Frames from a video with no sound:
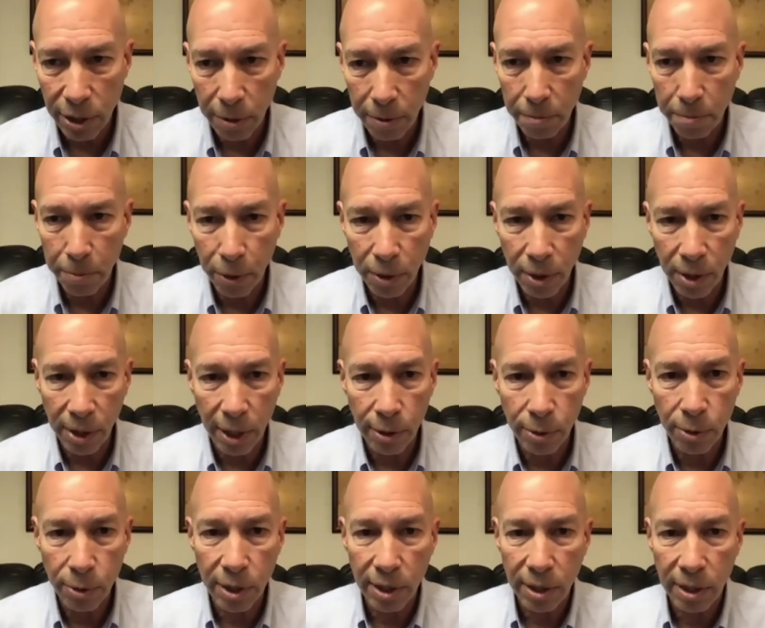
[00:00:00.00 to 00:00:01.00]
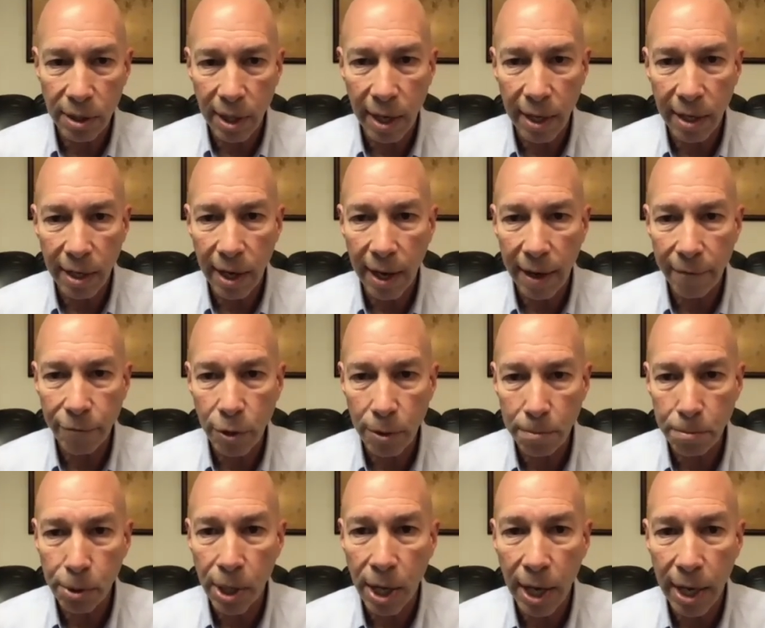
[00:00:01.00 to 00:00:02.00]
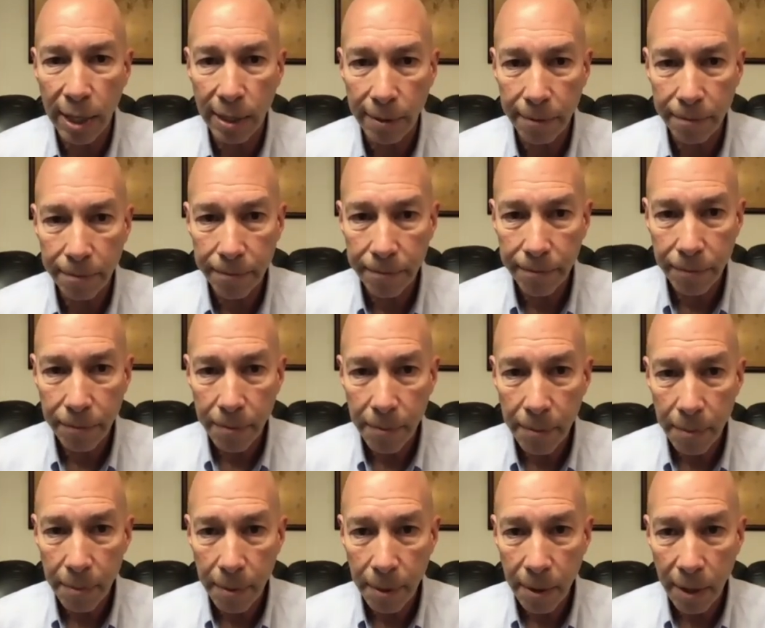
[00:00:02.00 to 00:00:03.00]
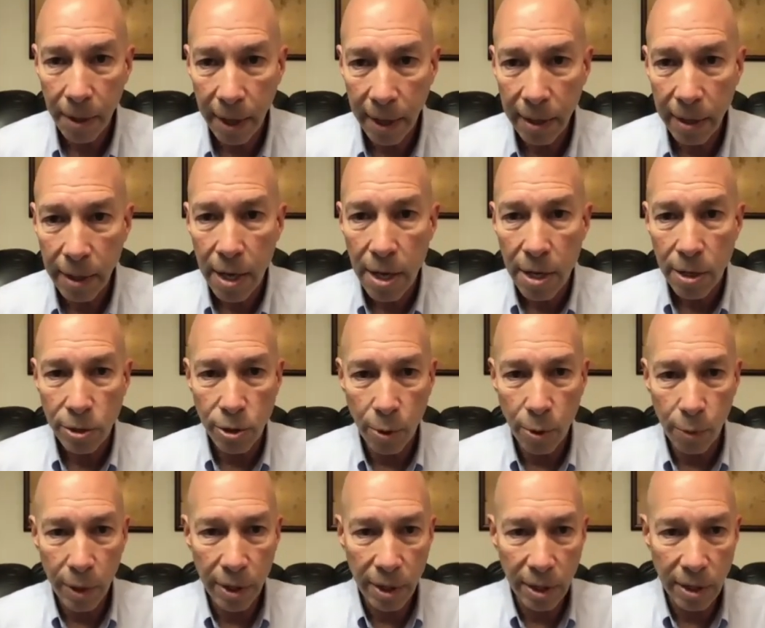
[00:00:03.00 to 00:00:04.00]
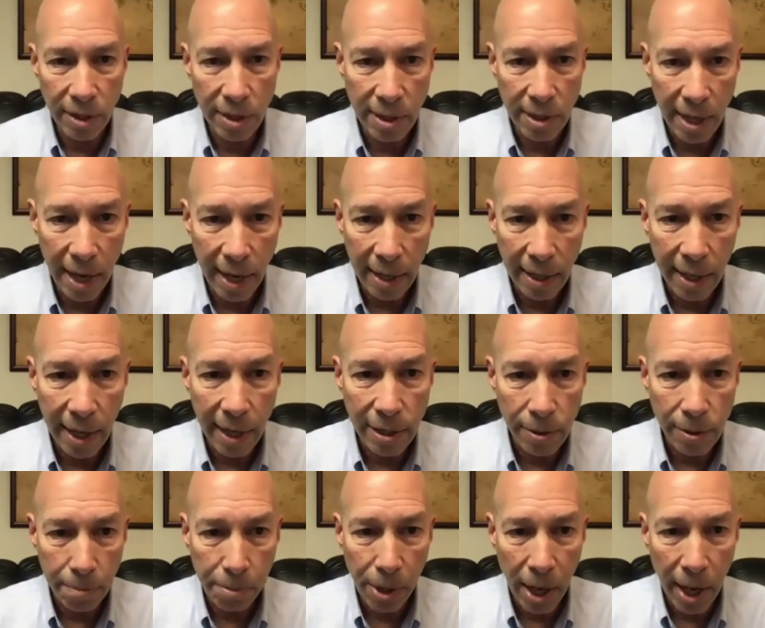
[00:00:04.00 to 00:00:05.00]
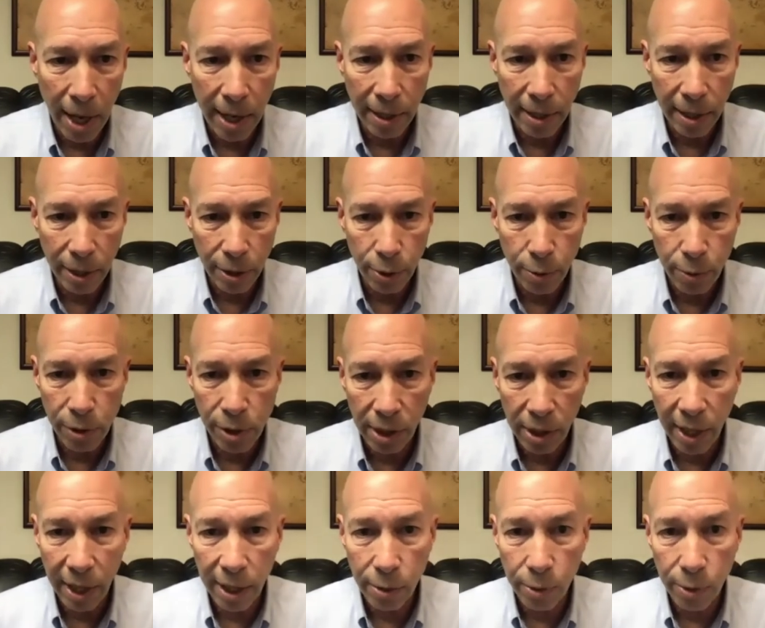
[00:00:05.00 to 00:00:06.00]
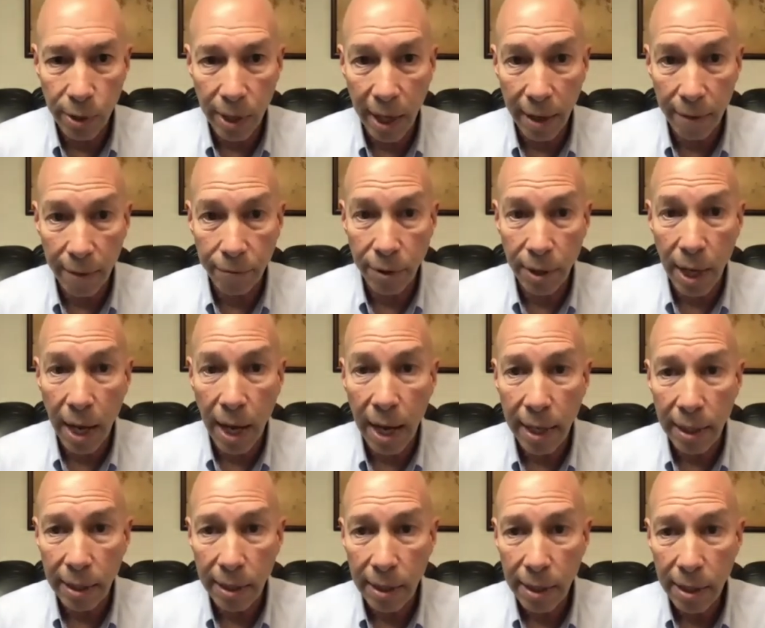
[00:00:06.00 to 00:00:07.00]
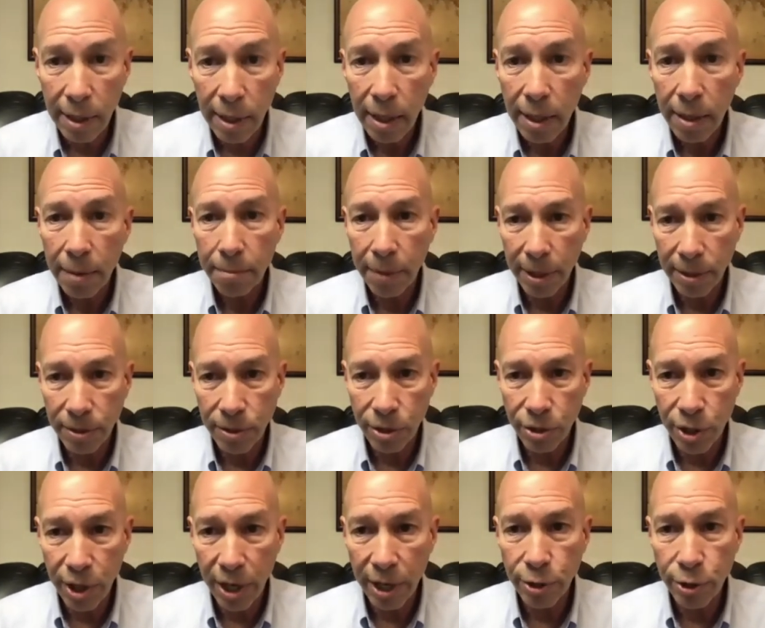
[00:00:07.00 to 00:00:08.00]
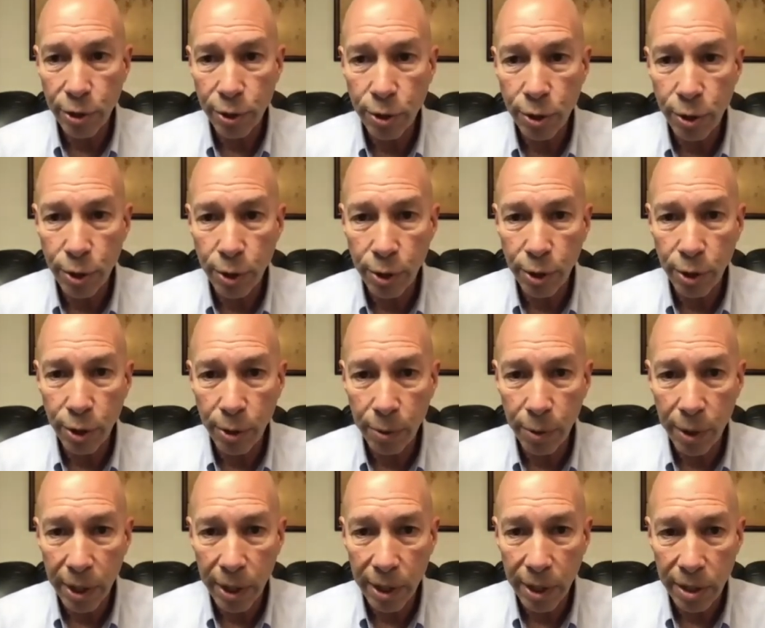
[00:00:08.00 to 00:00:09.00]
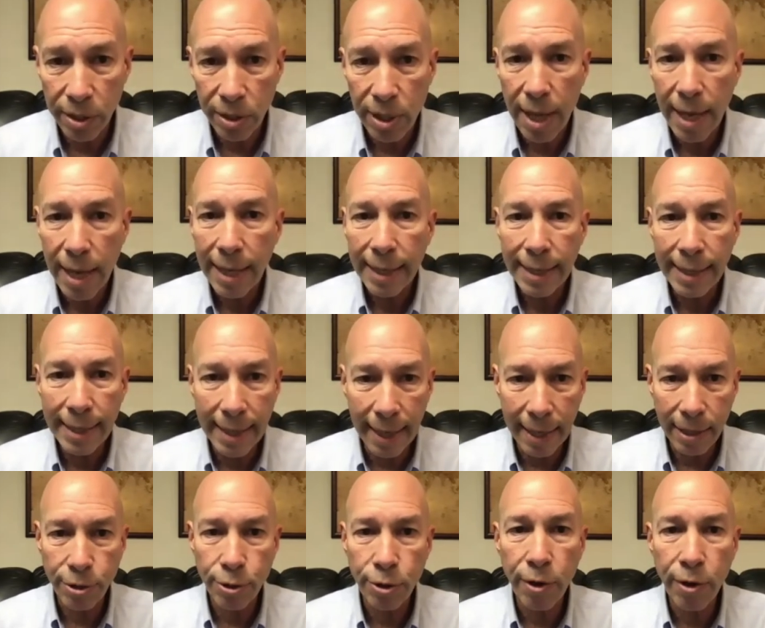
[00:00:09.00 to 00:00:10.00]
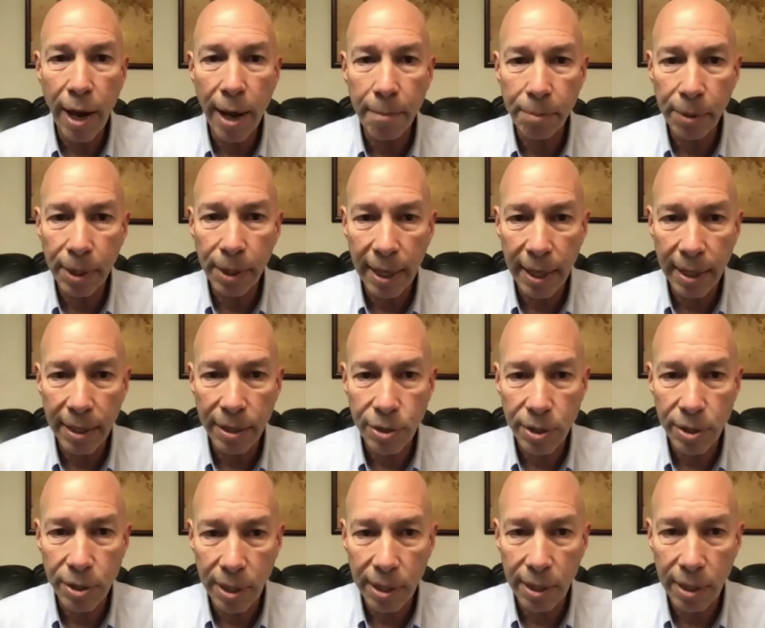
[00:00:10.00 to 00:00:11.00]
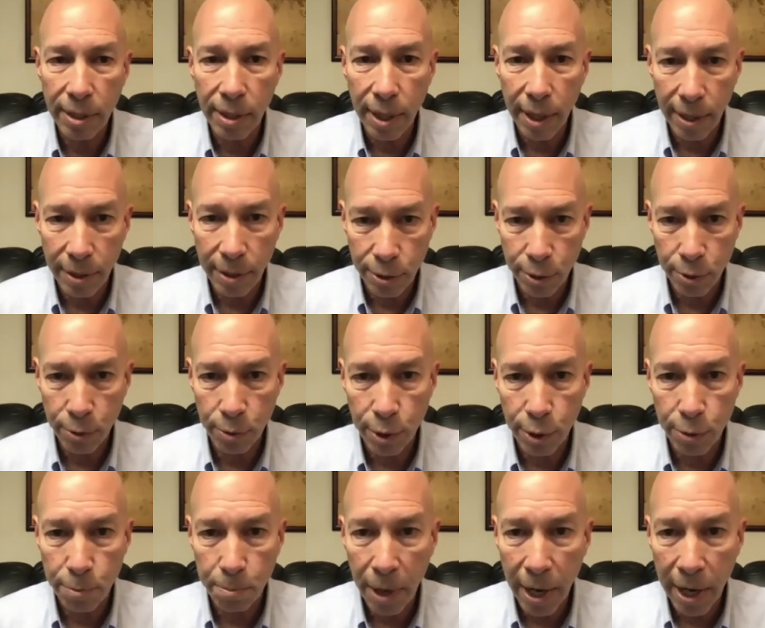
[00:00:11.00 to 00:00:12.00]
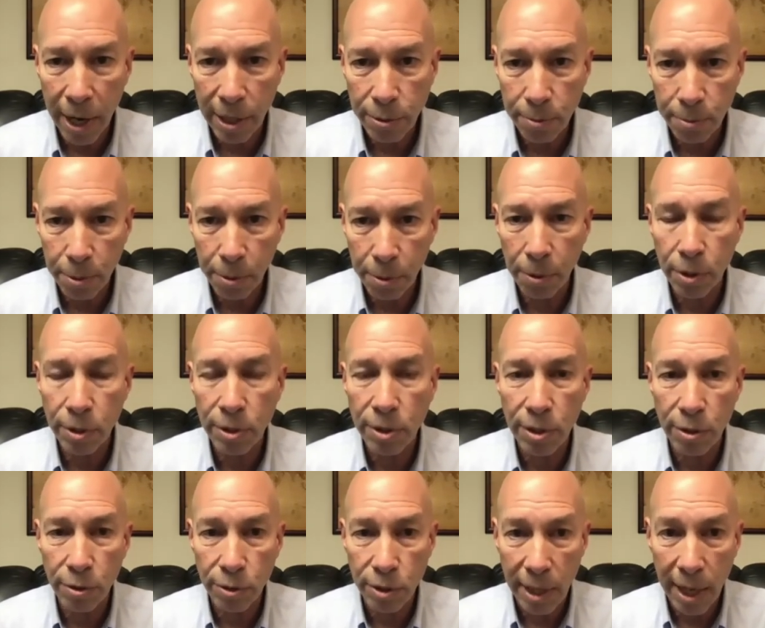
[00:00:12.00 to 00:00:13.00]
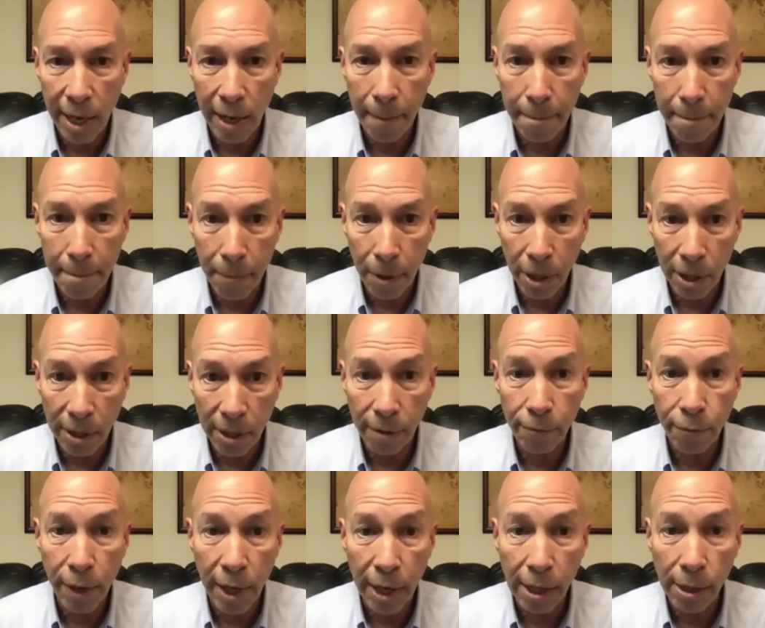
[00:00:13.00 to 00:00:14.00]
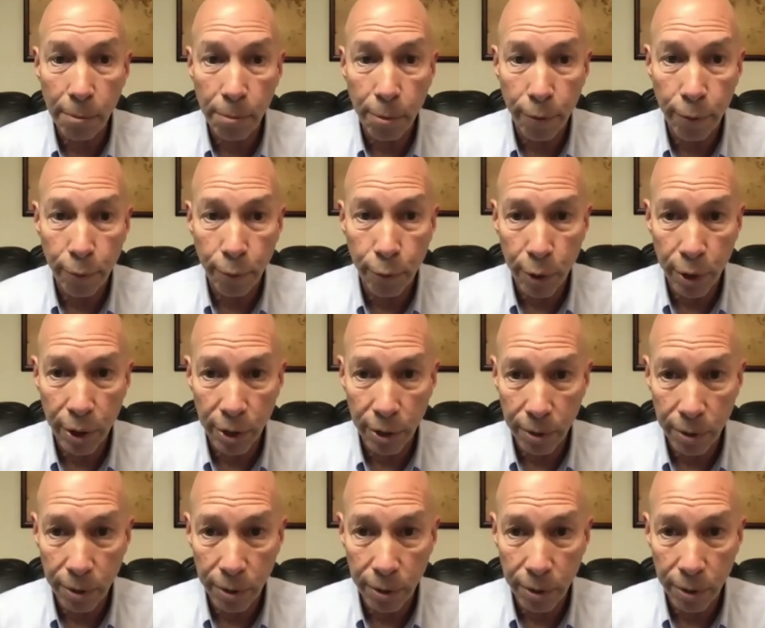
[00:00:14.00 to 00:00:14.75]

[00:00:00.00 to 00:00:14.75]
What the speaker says: But the landlord and the tenant have to apply. Okay, so where the tenant has applied and you as a landlord have not, my suggestion to you is get your application in as soon as possible, because there's now money available for you.